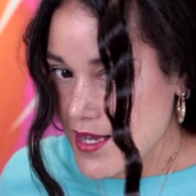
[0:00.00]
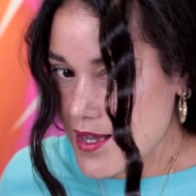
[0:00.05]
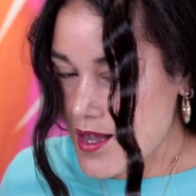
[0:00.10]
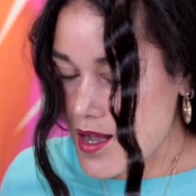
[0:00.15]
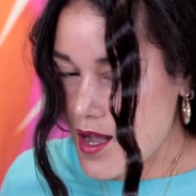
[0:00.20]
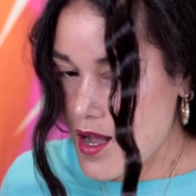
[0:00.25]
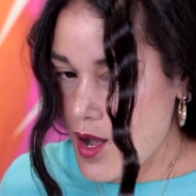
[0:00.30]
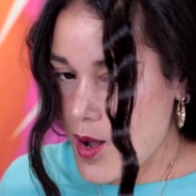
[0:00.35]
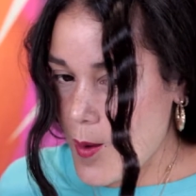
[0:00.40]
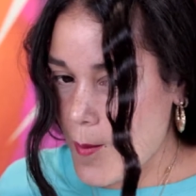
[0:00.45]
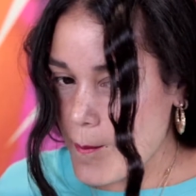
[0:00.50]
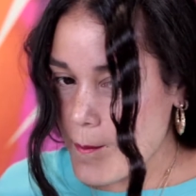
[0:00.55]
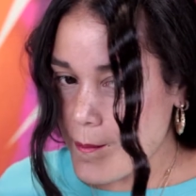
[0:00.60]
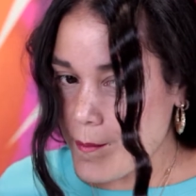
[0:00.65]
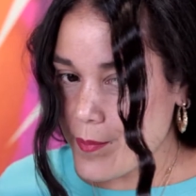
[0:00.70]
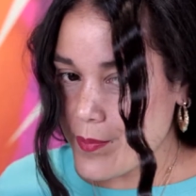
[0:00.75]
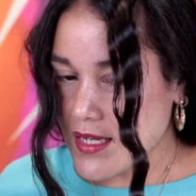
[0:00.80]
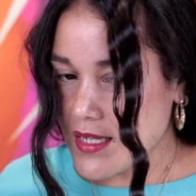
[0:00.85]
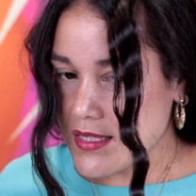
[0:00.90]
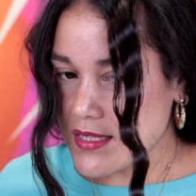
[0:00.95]

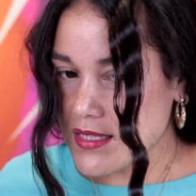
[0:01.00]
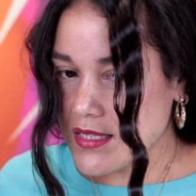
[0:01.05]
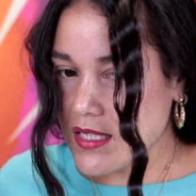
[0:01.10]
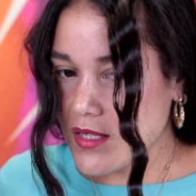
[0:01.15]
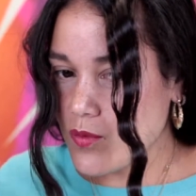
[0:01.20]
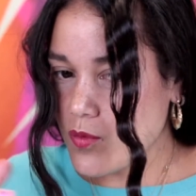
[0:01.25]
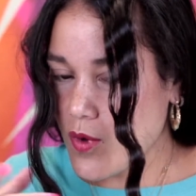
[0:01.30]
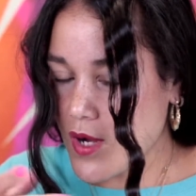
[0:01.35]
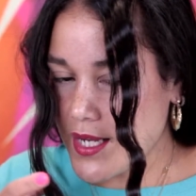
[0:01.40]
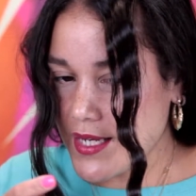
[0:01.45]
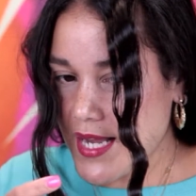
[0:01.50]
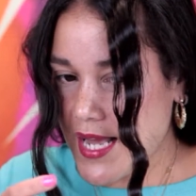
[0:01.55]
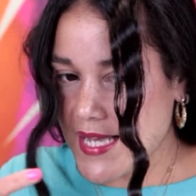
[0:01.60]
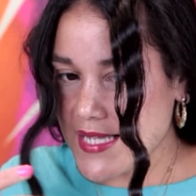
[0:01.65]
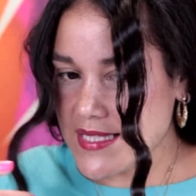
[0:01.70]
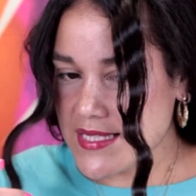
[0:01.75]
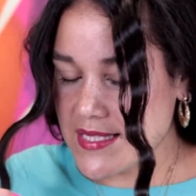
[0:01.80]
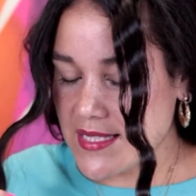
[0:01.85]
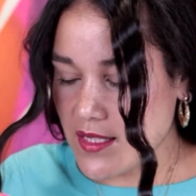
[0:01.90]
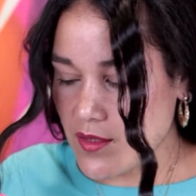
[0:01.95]
The one I
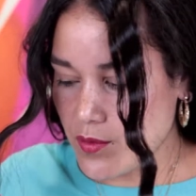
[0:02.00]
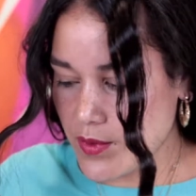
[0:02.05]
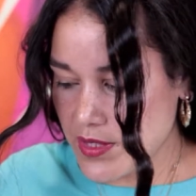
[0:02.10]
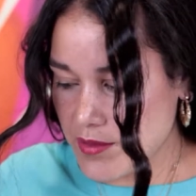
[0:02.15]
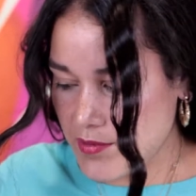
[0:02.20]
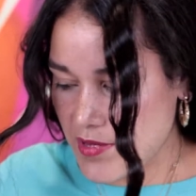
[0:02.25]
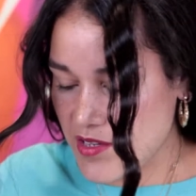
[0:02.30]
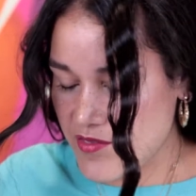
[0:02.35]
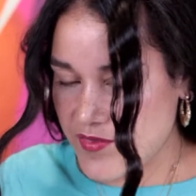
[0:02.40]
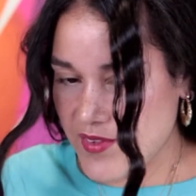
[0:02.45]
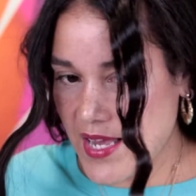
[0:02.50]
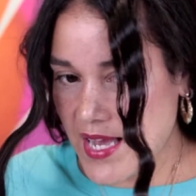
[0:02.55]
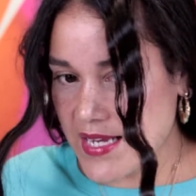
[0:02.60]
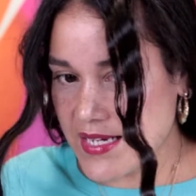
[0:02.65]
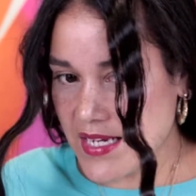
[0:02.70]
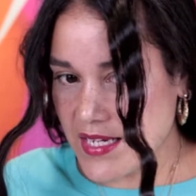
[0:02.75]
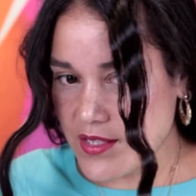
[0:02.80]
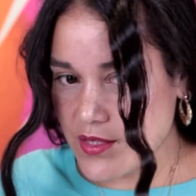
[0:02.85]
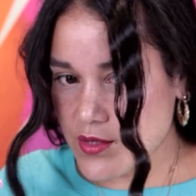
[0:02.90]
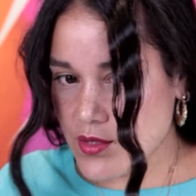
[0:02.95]
did with my flat
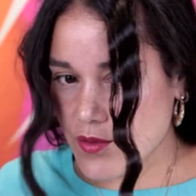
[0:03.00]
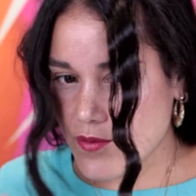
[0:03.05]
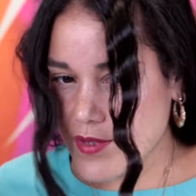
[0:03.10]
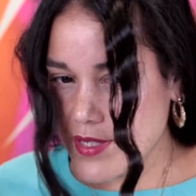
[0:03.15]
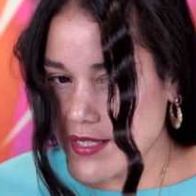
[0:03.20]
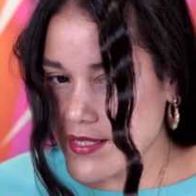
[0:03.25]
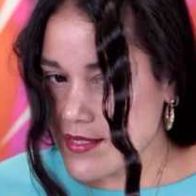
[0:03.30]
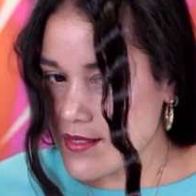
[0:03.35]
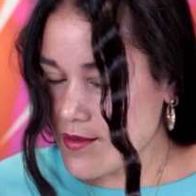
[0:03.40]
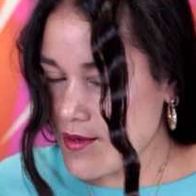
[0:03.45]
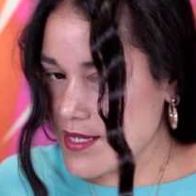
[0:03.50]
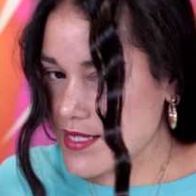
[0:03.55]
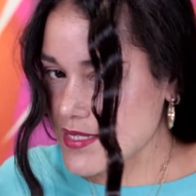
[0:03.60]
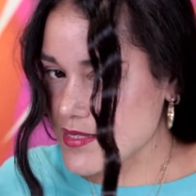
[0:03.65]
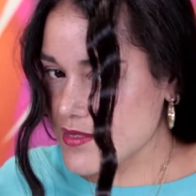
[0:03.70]
irons already starting